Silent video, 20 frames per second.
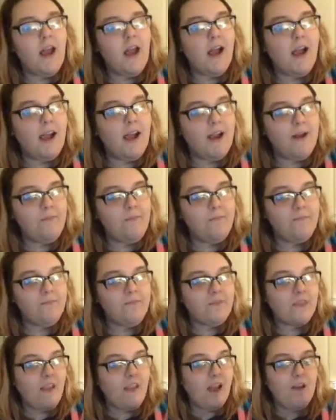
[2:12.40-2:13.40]

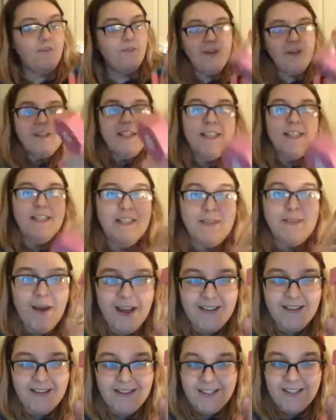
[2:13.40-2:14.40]
I've used this as
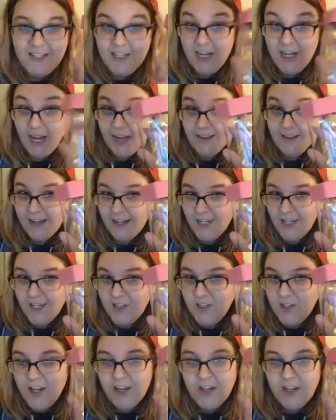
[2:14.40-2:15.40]
well to
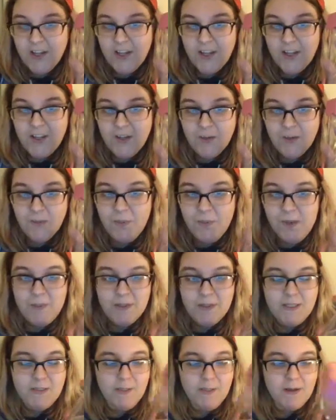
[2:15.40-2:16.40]
challenge young
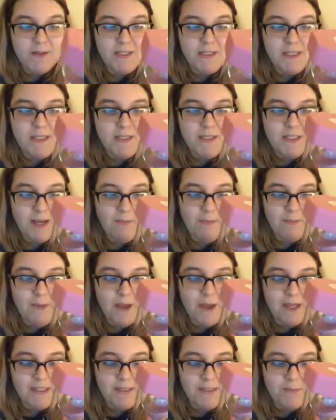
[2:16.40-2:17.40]
people. So when I was teaching
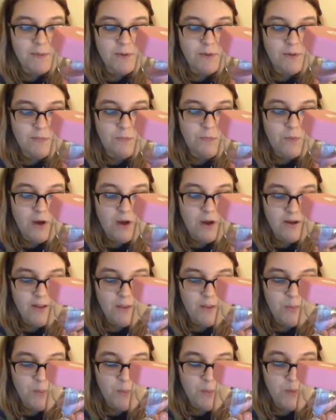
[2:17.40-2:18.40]
maths one-on-one
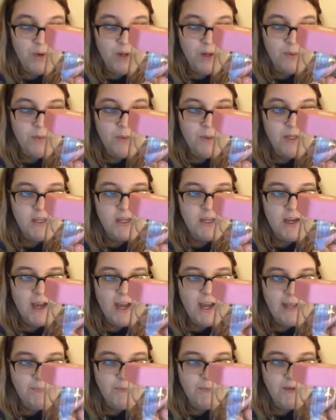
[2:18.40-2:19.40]
at the Prue,
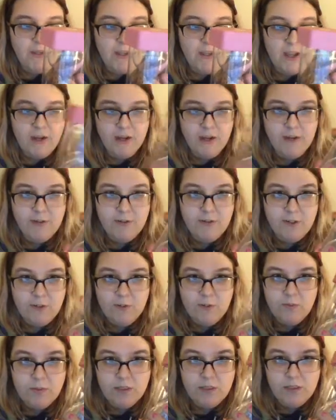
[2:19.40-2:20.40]
I had one learner who
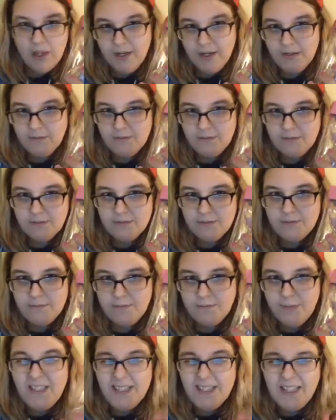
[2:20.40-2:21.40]
just was like
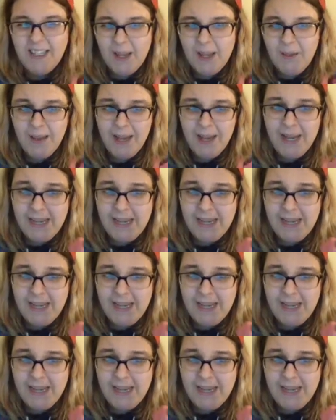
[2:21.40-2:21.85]
basically a bit